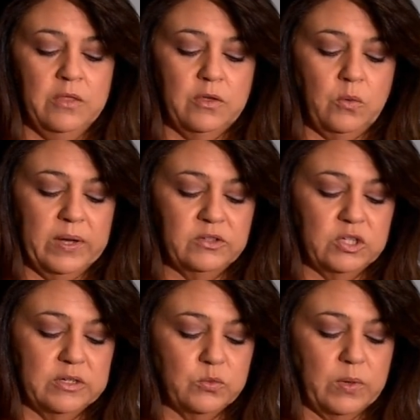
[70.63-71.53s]
The
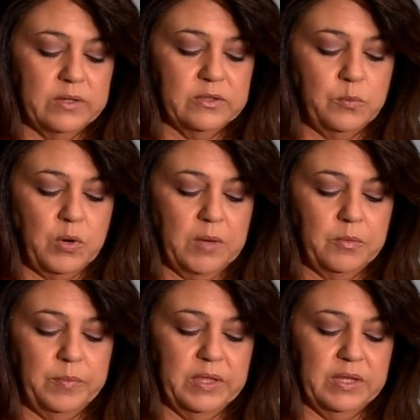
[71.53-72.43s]
question is, what is the
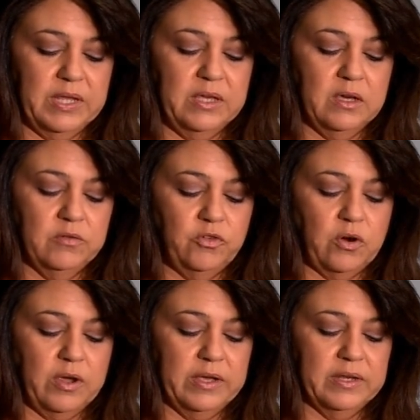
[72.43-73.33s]
probability of
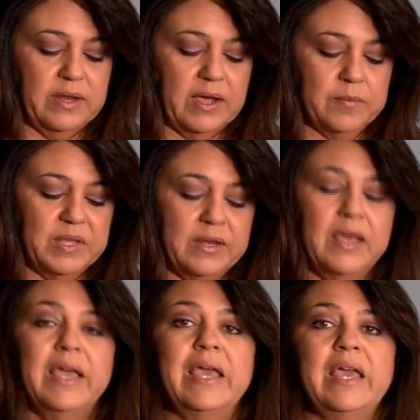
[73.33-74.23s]
drawing a diamond
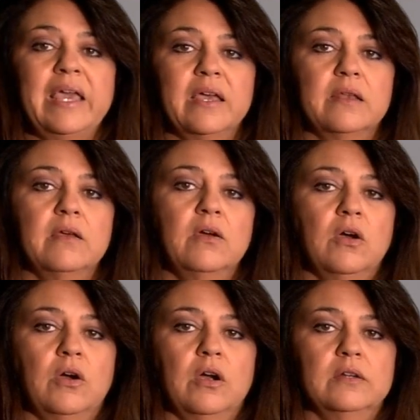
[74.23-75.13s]
and
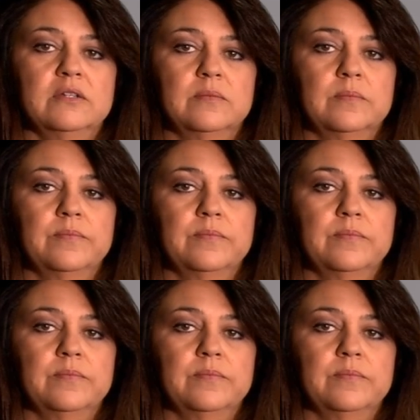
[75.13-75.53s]
a heart?